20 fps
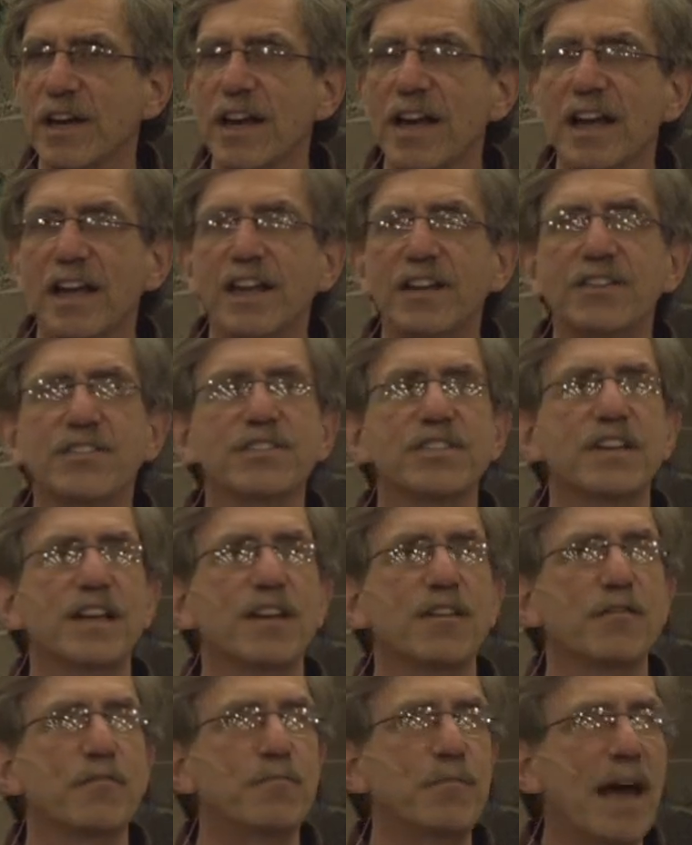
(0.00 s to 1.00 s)
instead
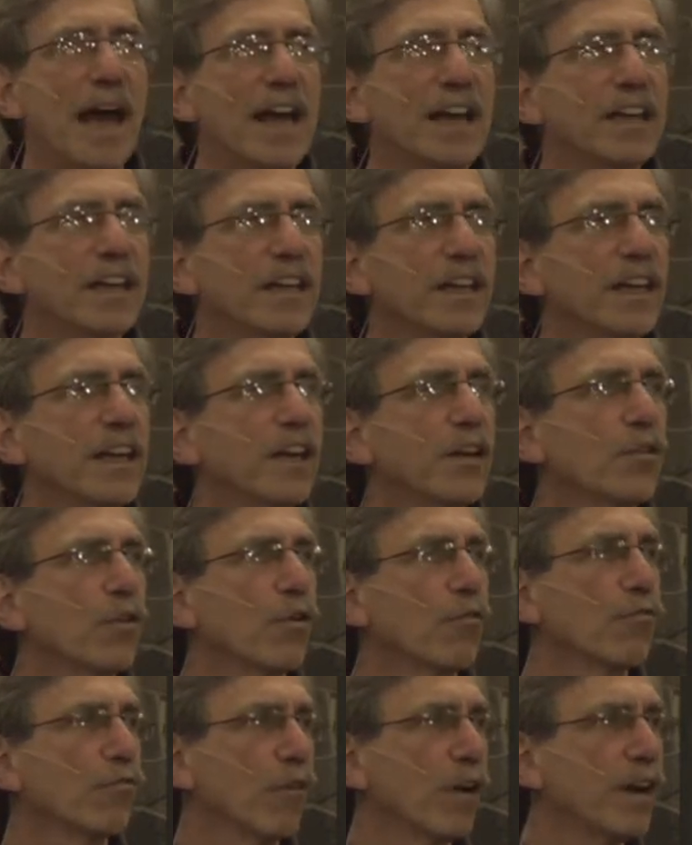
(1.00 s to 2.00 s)
of battling it or
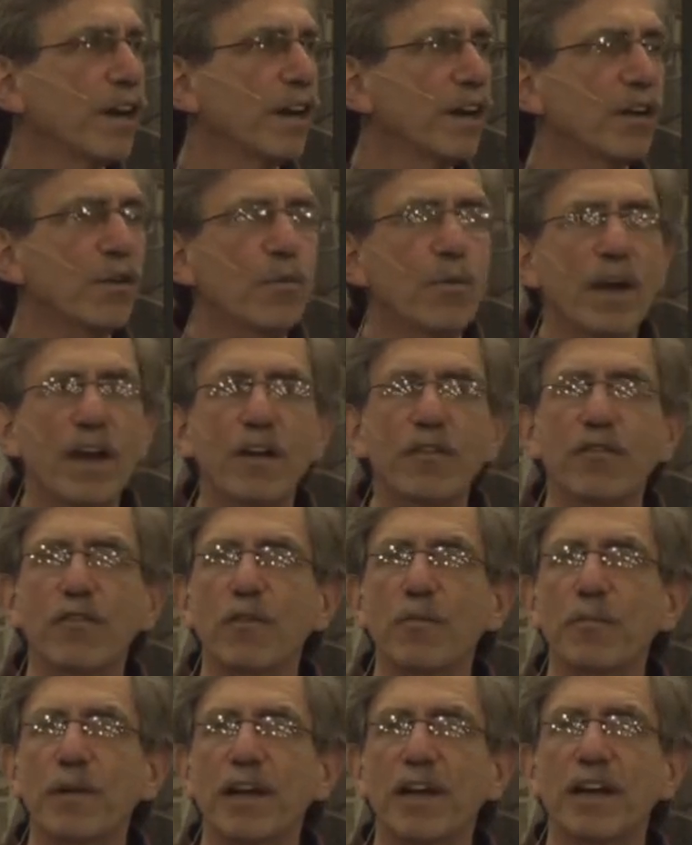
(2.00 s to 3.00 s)
running away from
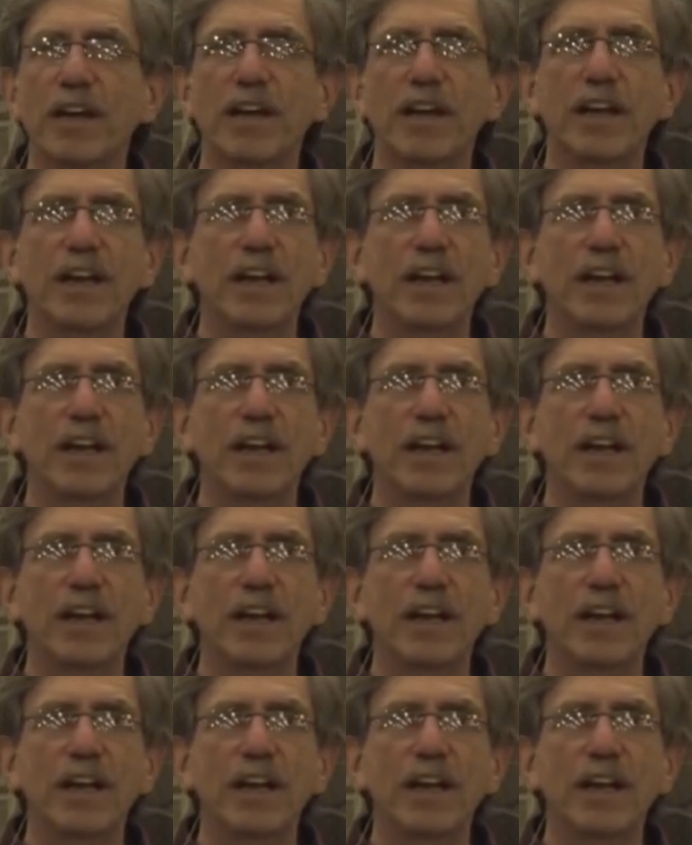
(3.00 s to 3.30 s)
it.